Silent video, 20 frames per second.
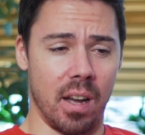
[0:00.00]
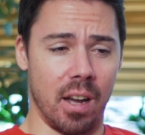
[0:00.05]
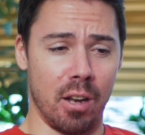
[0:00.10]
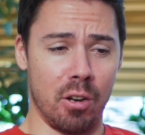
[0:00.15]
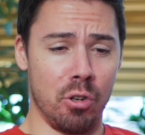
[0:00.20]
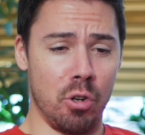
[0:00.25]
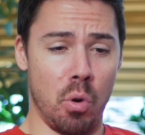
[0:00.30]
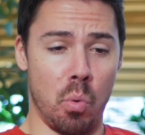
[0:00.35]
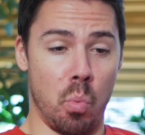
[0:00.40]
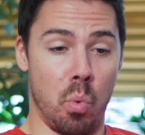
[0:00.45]
I
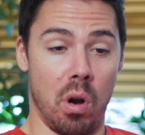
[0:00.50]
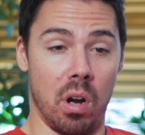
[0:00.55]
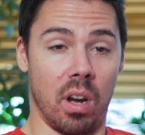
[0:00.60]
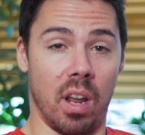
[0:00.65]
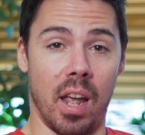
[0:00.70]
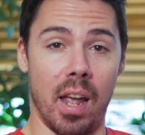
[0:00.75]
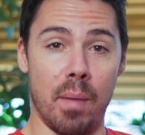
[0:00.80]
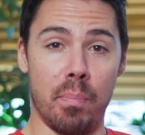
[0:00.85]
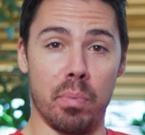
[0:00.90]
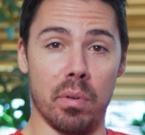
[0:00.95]
don't know what
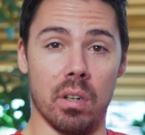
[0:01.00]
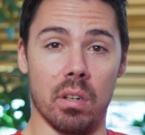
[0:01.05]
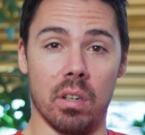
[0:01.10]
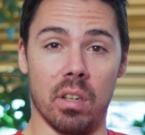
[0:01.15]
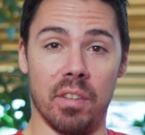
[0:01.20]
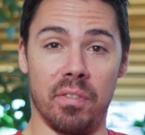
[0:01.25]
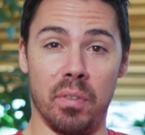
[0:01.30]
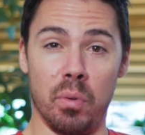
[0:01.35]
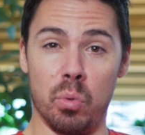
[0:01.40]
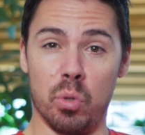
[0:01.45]
happened.
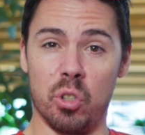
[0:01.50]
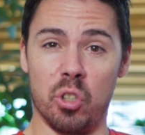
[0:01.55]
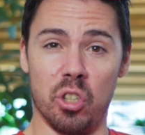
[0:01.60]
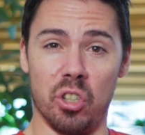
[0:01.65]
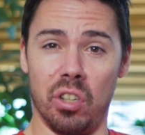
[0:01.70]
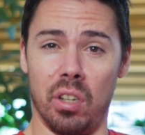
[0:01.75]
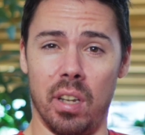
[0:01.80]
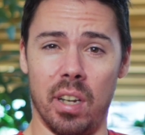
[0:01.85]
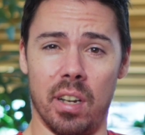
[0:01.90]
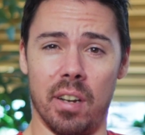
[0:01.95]
If it was
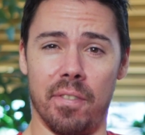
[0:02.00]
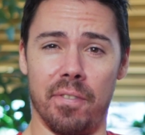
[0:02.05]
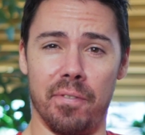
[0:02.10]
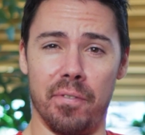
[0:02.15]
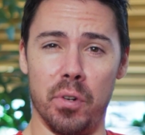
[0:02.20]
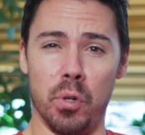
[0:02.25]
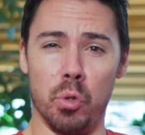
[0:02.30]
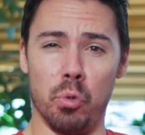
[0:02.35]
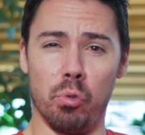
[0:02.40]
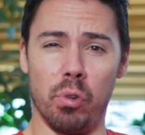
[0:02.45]
just like a
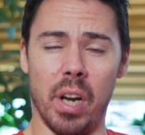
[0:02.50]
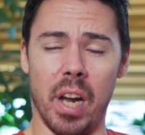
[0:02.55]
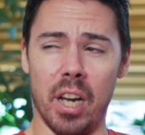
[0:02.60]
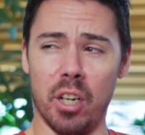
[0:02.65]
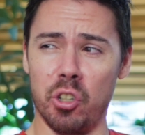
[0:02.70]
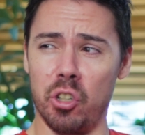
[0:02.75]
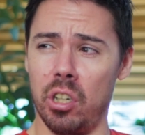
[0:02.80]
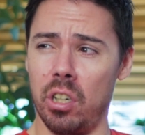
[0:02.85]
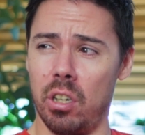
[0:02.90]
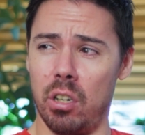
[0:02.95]
food
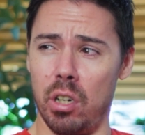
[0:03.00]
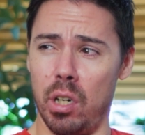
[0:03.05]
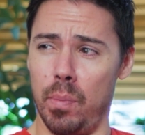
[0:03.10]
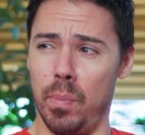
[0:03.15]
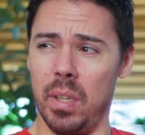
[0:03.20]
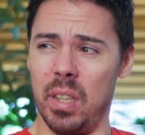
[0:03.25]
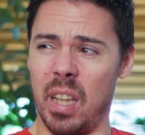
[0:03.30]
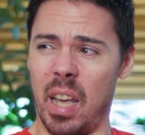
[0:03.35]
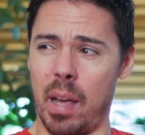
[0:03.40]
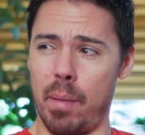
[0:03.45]
reaction, it could have
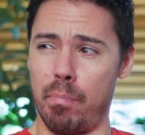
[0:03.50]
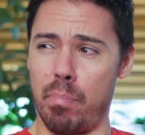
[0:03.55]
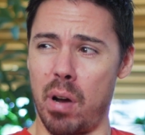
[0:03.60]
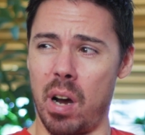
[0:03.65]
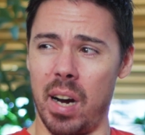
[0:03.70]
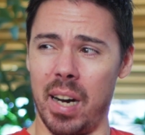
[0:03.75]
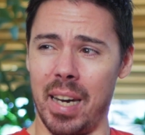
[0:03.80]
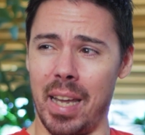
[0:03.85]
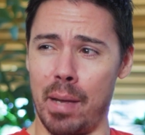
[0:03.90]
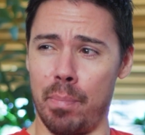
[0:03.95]
been that
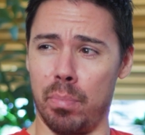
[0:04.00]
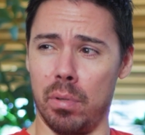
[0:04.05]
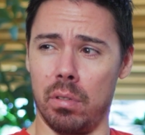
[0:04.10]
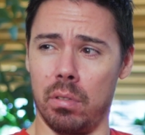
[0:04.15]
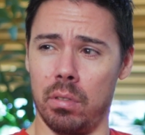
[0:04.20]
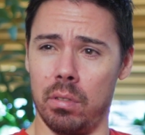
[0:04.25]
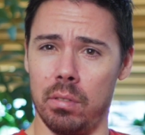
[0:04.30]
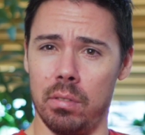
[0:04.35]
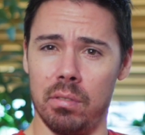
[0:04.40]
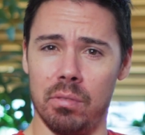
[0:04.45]

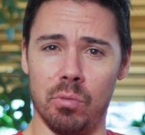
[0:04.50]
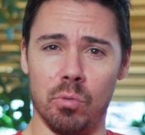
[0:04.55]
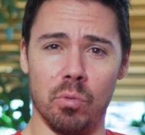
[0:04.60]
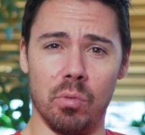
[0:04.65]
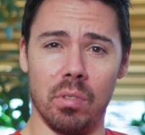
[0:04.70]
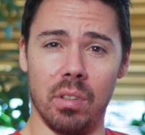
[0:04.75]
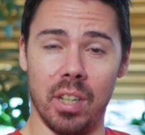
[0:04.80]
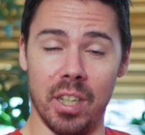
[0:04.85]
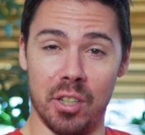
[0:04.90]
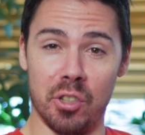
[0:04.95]
pineapple.
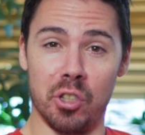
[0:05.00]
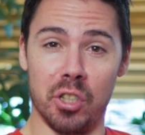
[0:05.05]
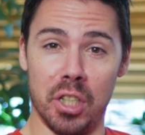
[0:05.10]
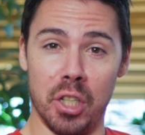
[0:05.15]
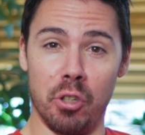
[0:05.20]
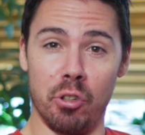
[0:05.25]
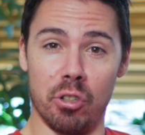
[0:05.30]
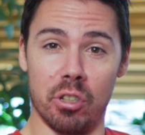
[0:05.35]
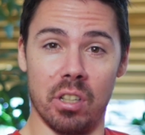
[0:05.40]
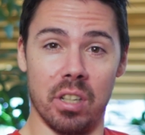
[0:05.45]
Like,
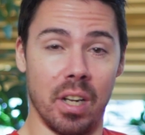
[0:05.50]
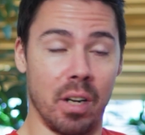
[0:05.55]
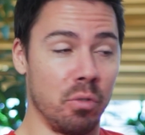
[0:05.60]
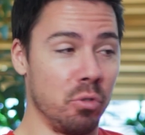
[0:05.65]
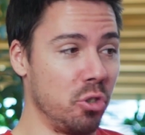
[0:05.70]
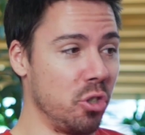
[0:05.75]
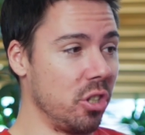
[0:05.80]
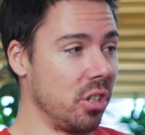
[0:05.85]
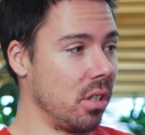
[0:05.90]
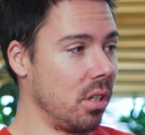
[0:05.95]
seriously, I
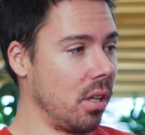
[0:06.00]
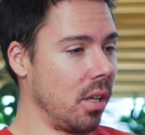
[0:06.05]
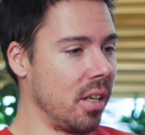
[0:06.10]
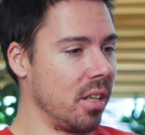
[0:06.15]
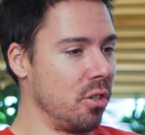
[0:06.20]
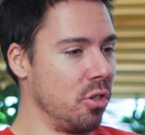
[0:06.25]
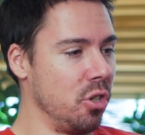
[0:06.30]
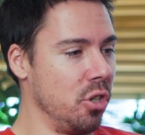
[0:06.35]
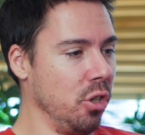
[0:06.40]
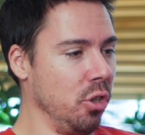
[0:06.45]
was just
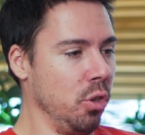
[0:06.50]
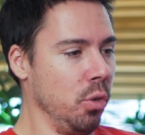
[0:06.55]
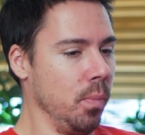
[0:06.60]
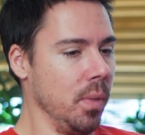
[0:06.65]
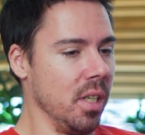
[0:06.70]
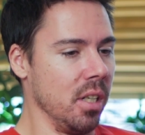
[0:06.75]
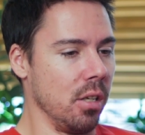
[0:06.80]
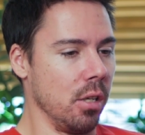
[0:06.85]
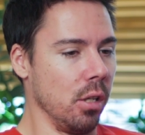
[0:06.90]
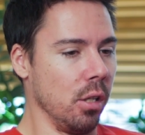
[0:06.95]
like doom
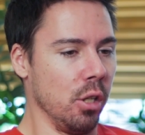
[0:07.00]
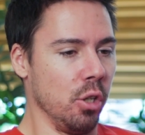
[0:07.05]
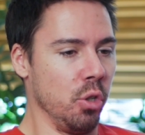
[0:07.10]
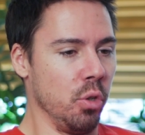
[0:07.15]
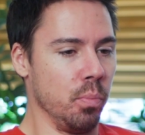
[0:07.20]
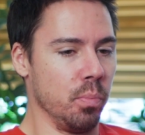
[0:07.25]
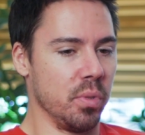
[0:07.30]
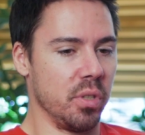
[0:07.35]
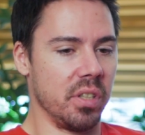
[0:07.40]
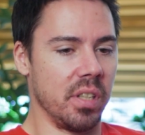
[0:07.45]
and
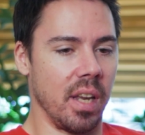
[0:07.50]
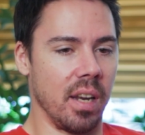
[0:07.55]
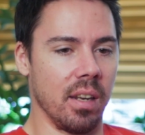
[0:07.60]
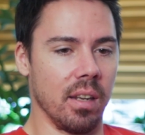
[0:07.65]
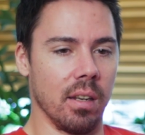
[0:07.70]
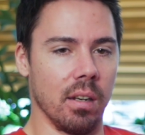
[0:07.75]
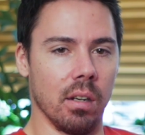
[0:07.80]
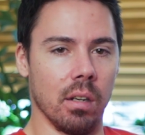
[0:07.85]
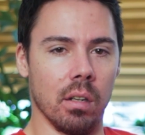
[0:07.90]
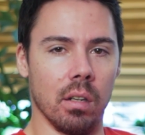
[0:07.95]
gloom set
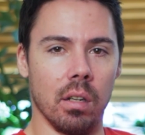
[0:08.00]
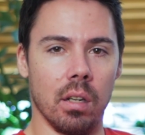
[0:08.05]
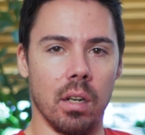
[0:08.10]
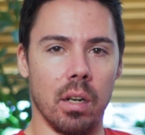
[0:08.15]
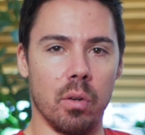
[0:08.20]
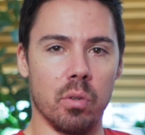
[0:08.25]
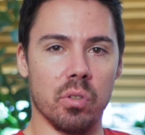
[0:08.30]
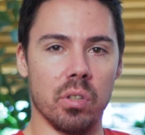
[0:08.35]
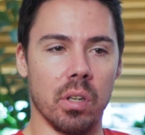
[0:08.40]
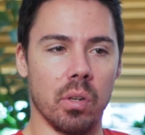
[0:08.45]
in.
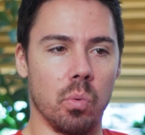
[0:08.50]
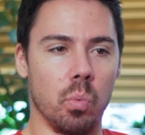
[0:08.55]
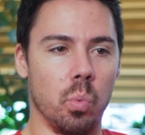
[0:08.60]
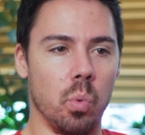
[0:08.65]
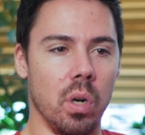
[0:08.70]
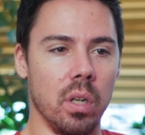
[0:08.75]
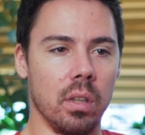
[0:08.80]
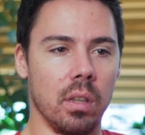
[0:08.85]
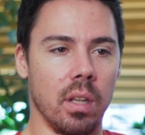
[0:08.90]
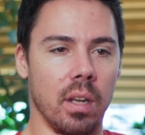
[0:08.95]
I was like,
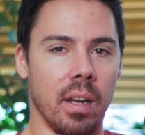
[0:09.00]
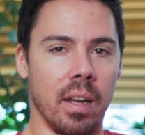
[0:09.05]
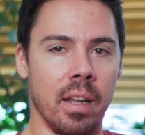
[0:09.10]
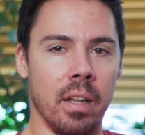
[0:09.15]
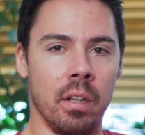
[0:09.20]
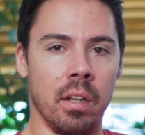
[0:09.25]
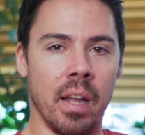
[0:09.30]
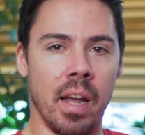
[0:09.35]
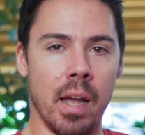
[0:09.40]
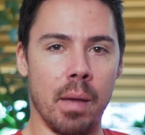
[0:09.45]
what the
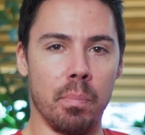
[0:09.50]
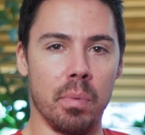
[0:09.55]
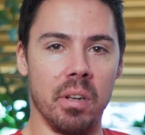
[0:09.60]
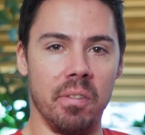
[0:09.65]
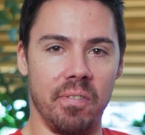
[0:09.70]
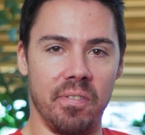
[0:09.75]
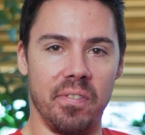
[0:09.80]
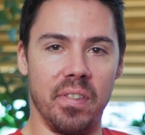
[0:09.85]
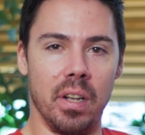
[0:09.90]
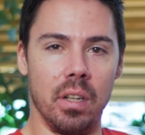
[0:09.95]
hell happened?
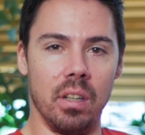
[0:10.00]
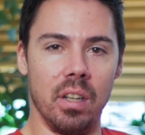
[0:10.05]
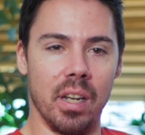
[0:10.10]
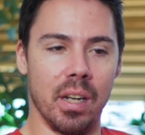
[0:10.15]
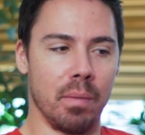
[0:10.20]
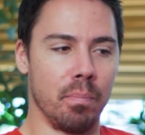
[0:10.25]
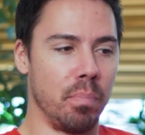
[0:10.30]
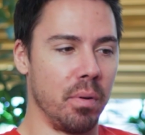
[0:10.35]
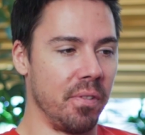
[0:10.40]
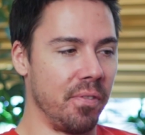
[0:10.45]
It felt
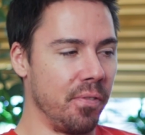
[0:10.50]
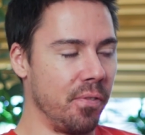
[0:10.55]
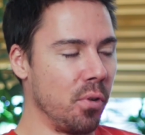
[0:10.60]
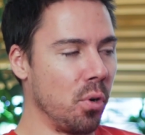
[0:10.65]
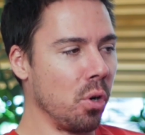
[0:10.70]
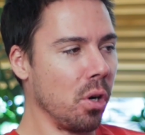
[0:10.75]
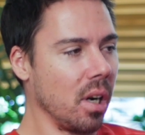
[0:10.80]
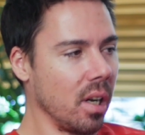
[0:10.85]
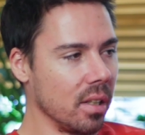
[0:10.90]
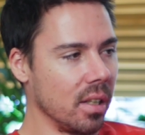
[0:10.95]
like
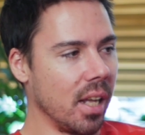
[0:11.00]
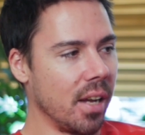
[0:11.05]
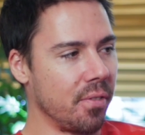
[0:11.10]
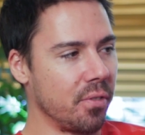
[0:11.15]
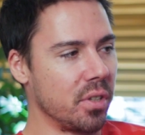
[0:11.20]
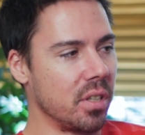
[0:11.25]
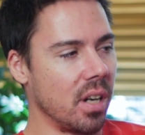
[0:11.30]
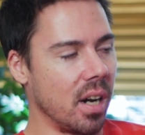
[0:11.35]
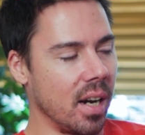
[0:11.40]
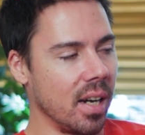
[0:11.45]
before I
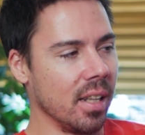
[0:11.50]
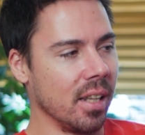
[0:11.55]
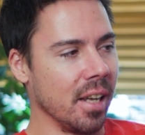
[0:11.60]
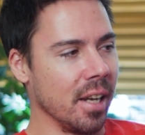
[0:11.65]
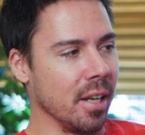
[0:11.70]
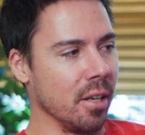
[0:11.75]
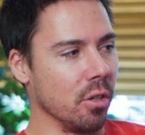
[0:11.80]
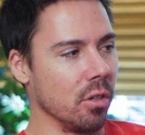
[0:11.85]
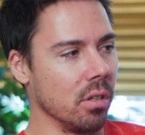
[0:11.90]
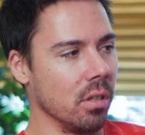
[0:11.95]
left
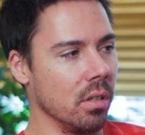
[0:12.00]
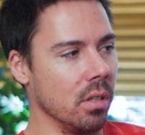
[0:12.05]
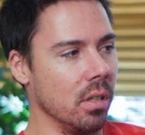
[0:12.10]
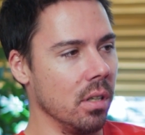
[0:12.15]
Thailand.